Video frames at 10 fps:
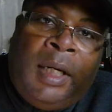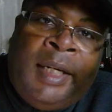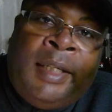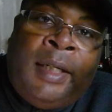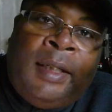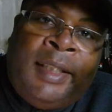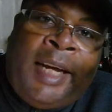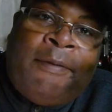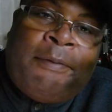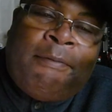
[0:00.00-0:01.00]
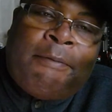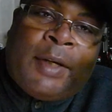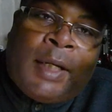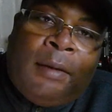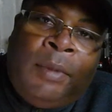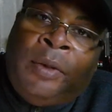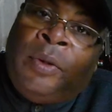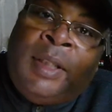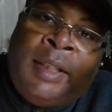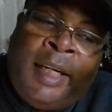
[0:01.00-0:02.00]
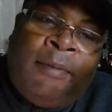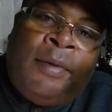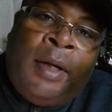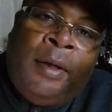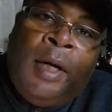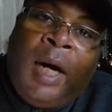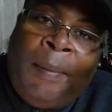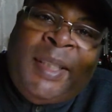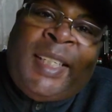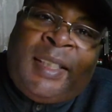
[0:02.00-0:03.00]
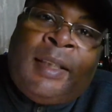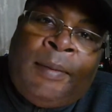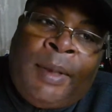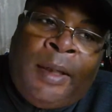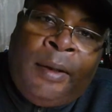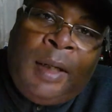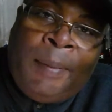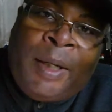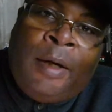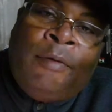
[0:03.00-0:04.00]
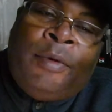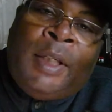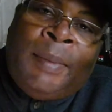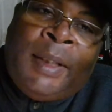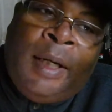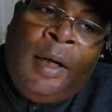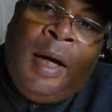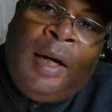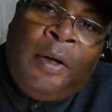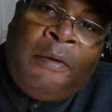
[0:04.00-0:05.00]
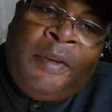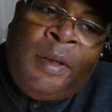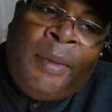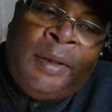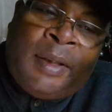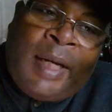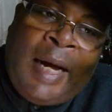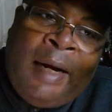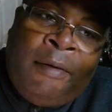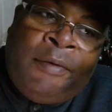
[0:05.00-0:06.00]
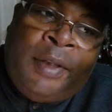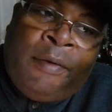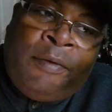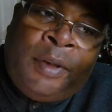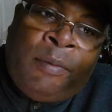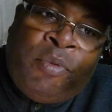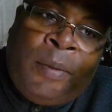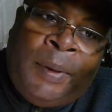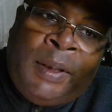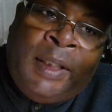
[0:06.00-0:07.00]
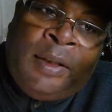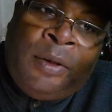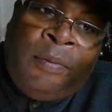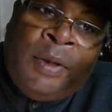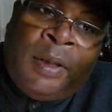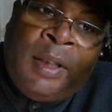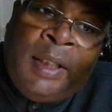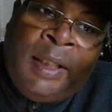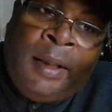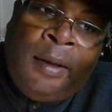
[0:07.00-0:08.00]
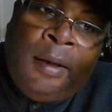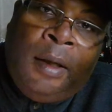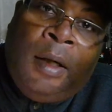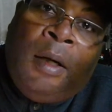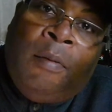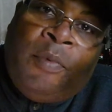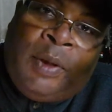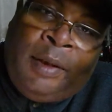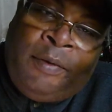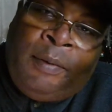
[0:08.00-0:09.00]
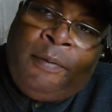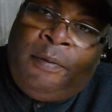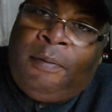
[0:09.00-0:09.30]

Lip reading: in depth. No, not in depth, no. I'll be testing them though. I'll be going through them today. A lot of filaments have different properties, and obviously for different